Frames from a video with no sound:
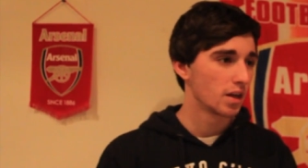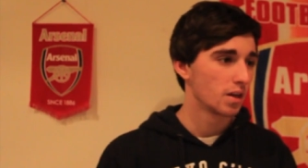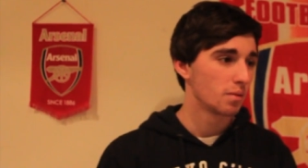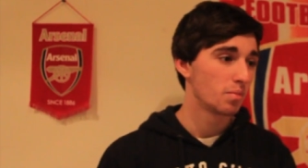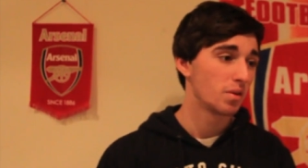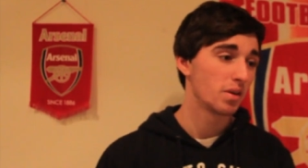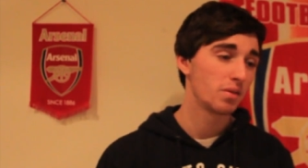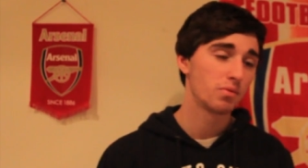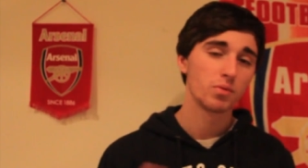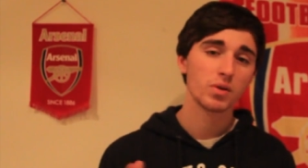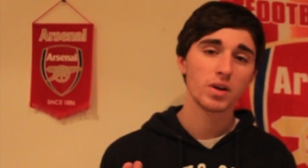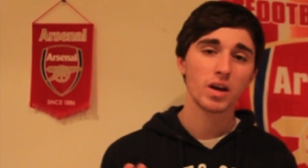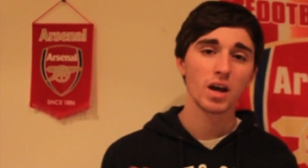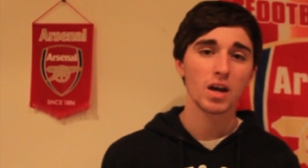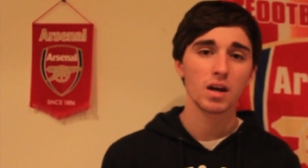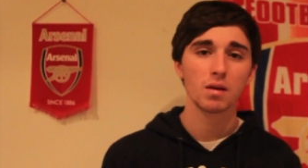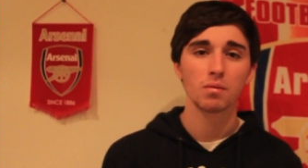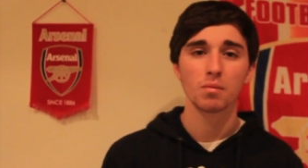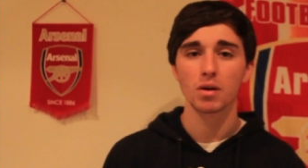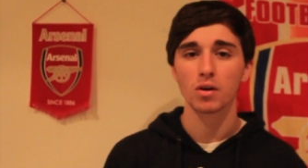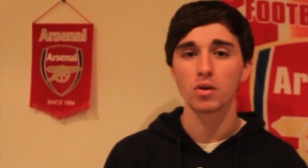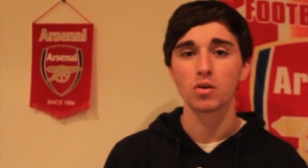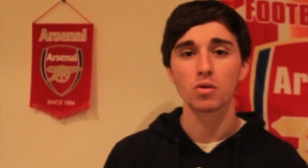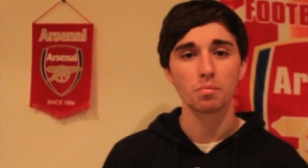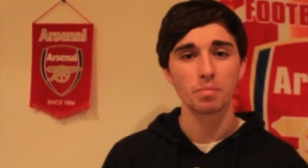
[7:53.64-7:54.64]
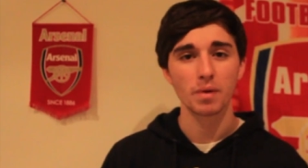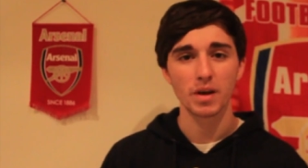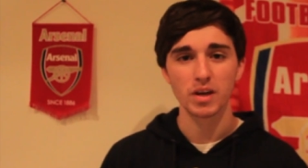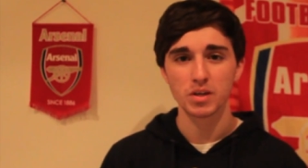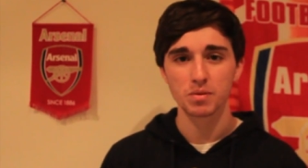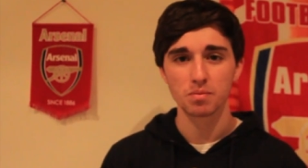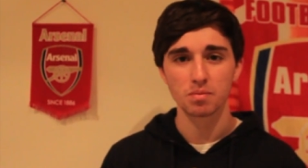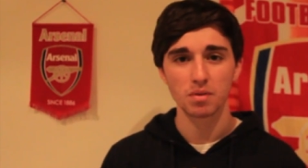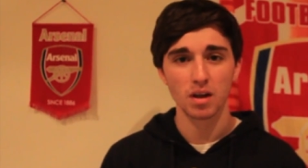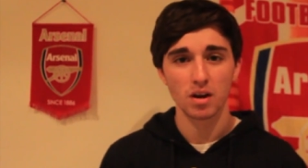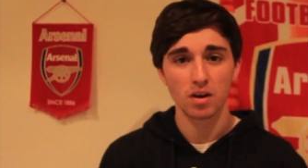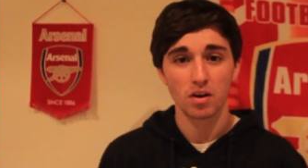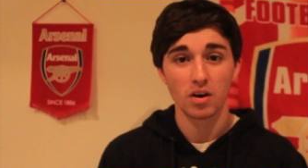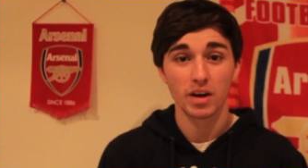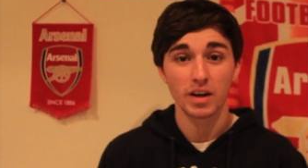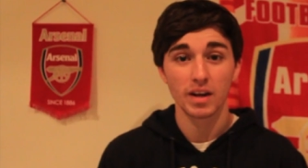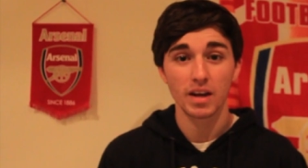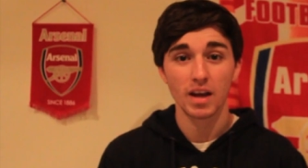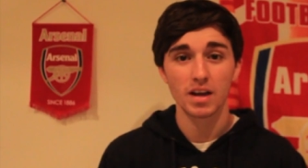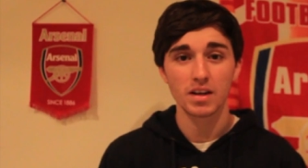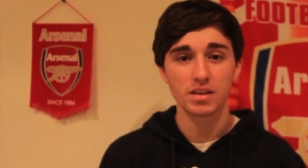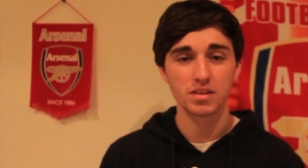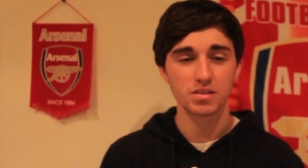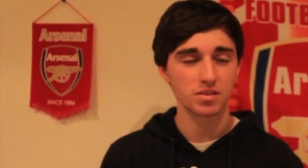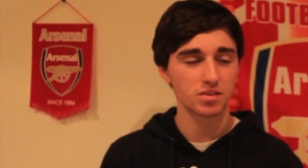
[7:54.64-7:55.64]
But if we get him, a good bench player, I
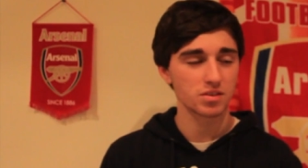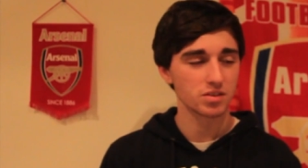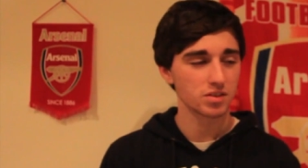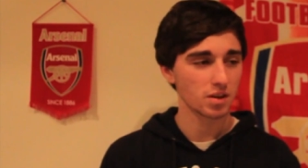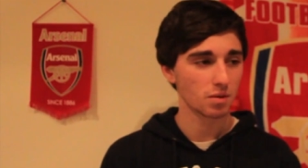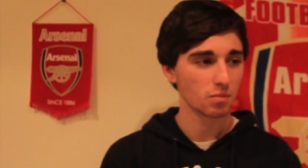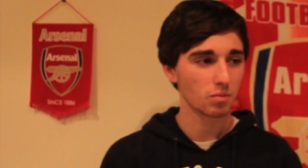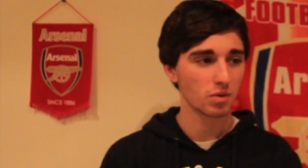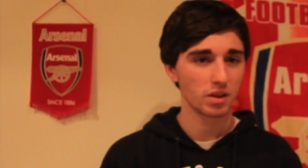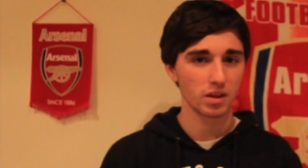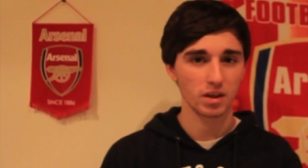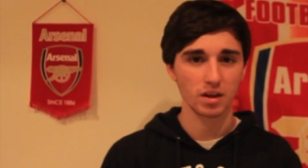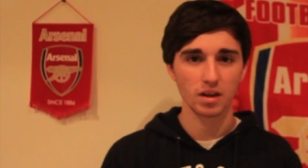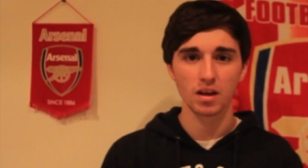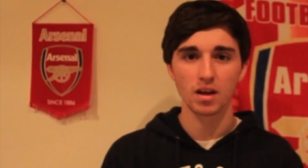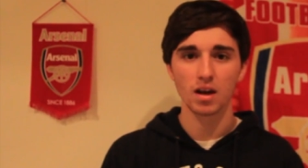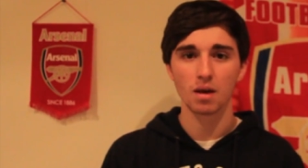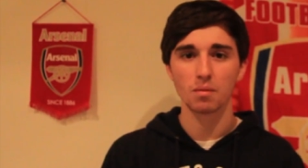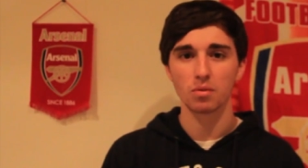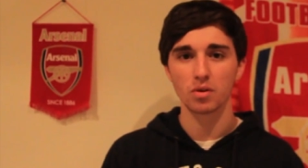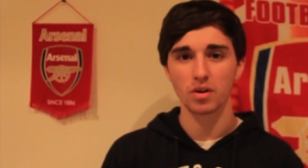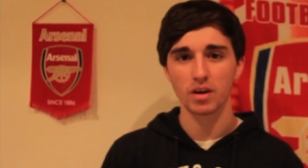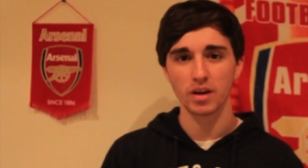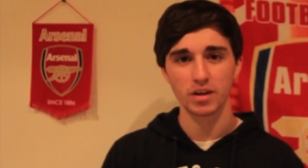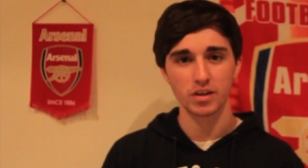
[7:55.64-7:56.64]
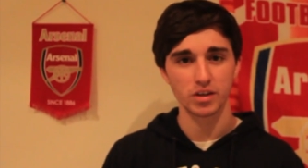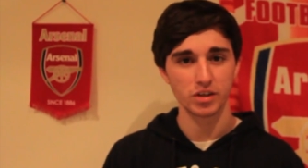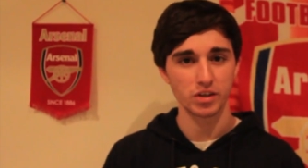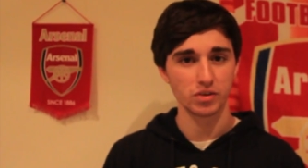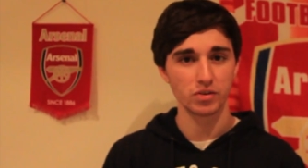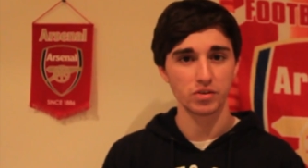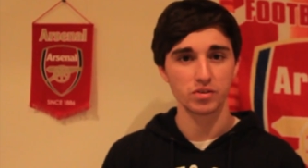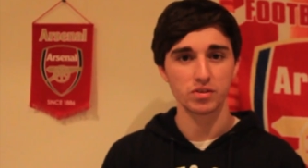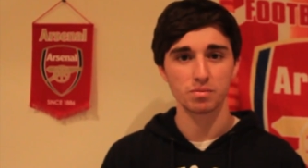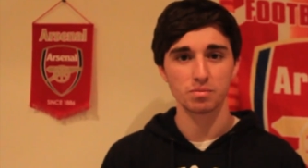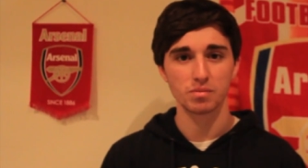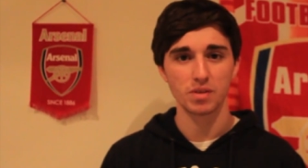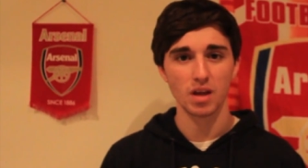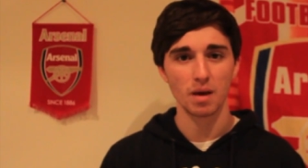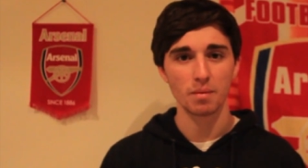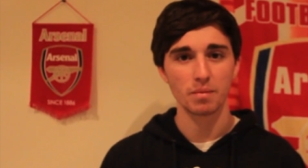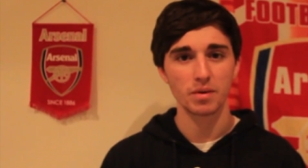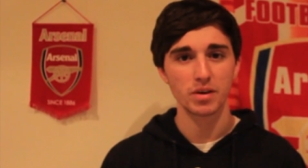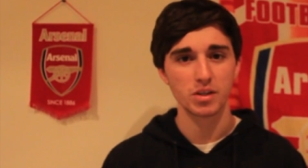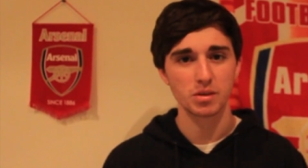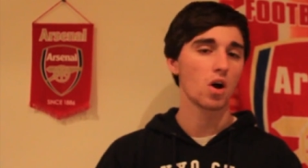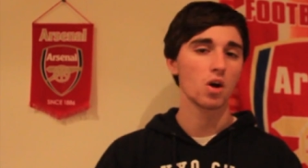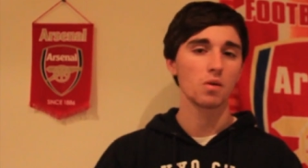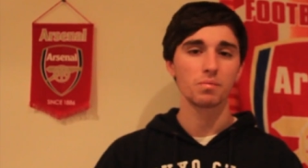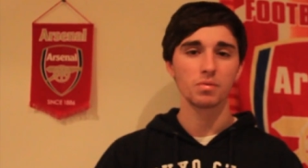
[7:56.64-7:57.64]
guess, someone that can come on and actually do some
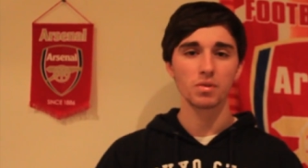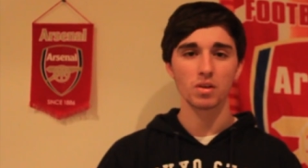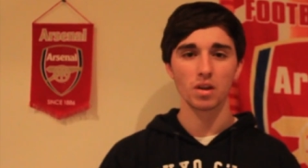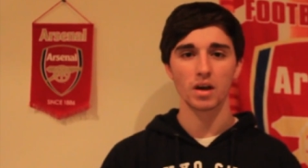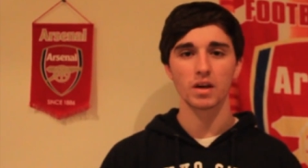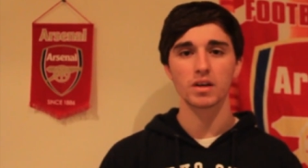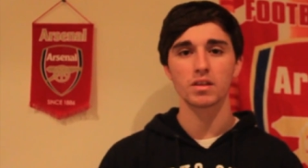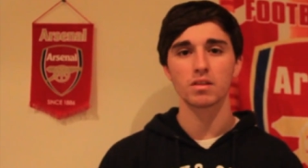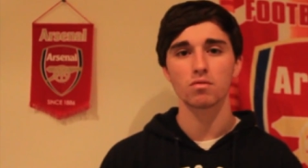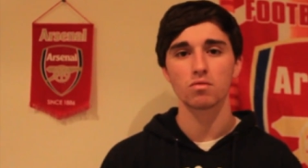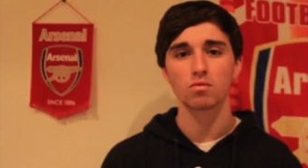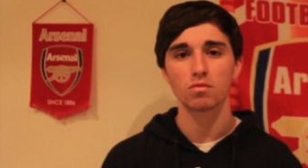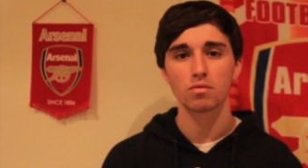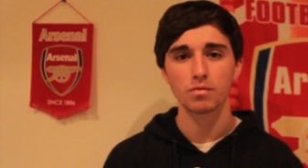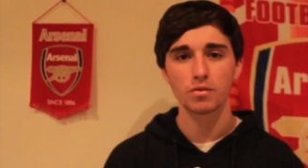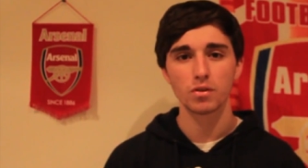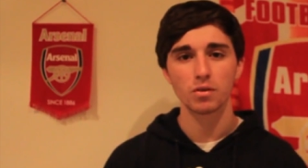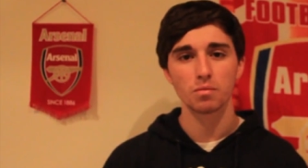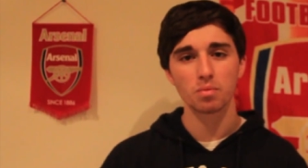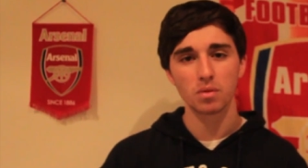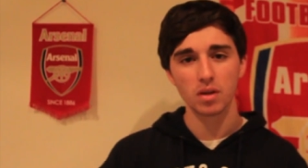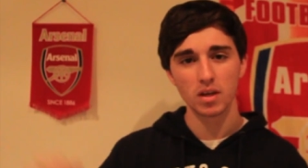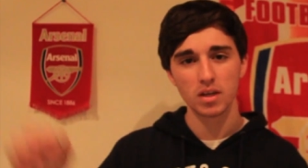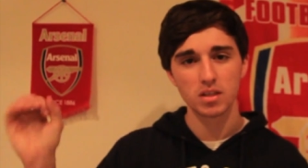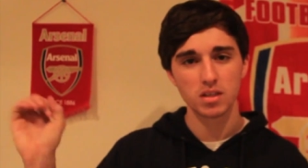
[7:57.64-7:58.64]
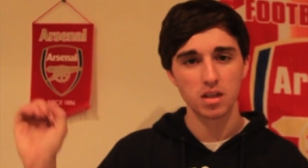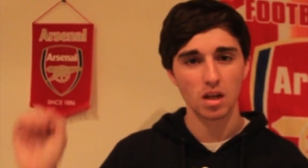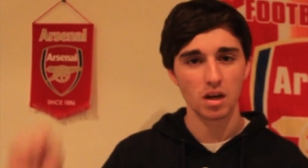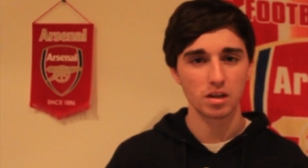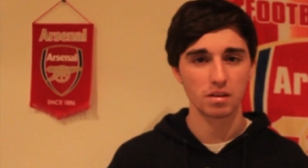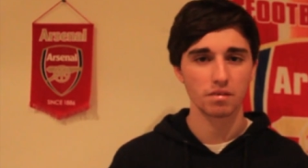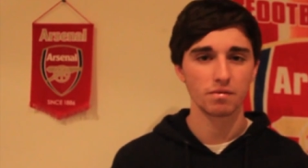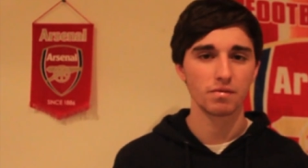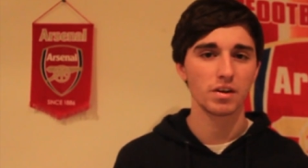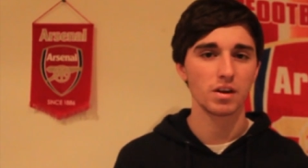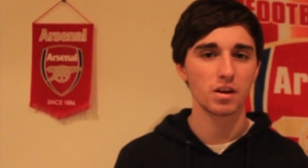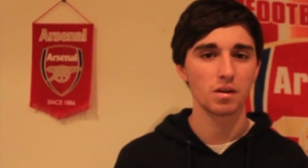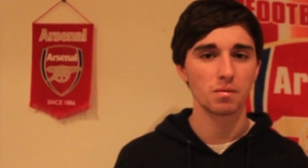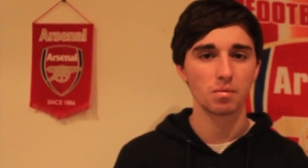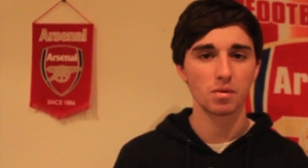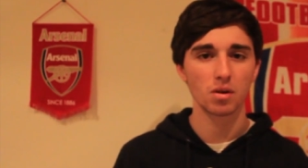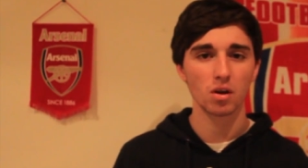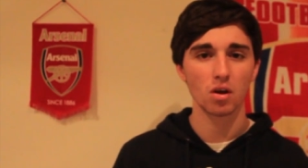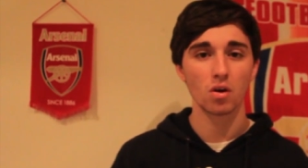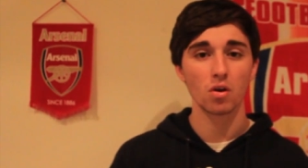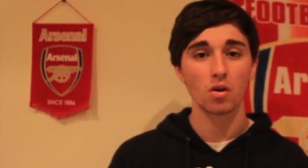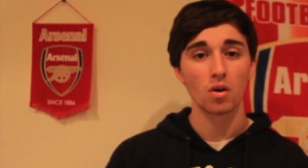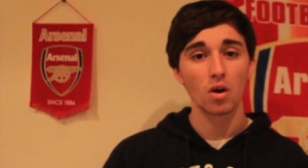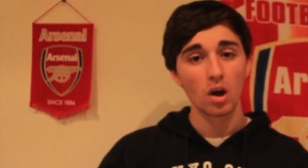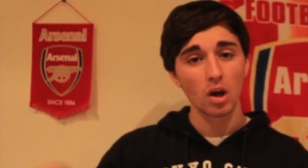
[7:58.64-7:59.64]
damage. Hope you liked the review. Please like the video
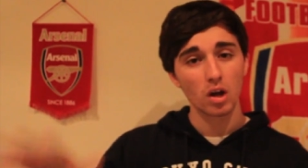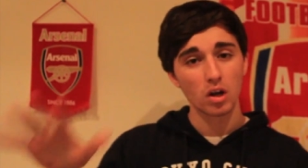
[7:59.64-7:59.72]
below.